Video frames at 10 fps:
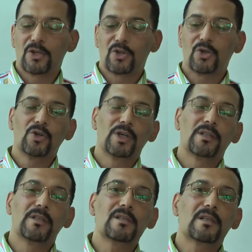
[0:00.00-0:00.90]
So
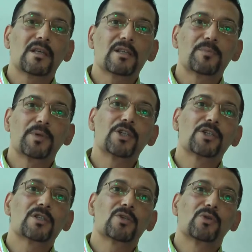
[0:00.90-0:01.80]
in this case,
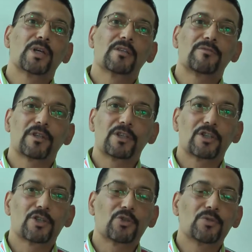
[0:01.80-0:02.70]
patients who get
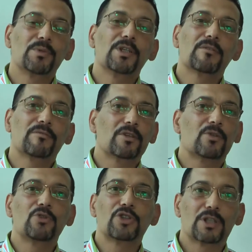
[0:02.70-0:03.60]
fracture should be referred
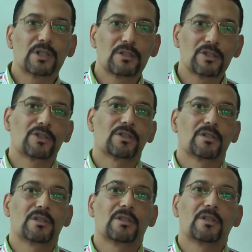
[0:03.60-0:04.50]
to geriatrician,
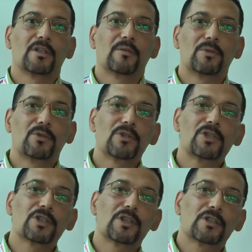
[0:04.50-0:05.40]

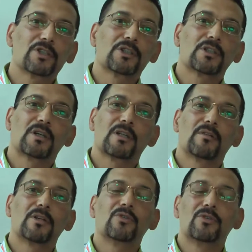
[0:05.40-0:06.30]
because geriatricians are the
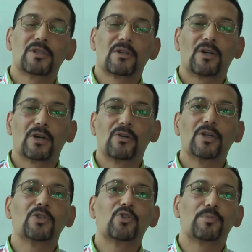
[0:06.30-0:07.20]
one who are
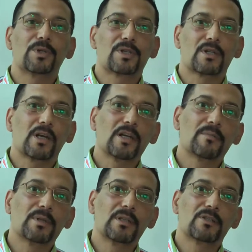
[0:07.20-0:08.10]
going to prescribe
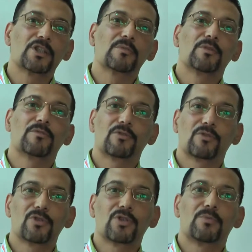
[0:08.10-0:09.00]
the treatment for
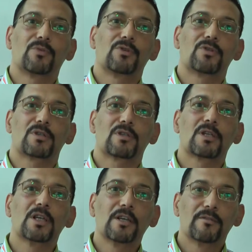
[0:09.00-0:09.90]
osteoporosis
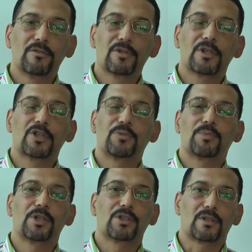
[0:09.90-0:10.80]
for such
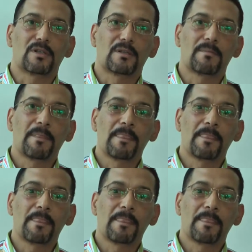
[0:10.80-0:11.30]
patients.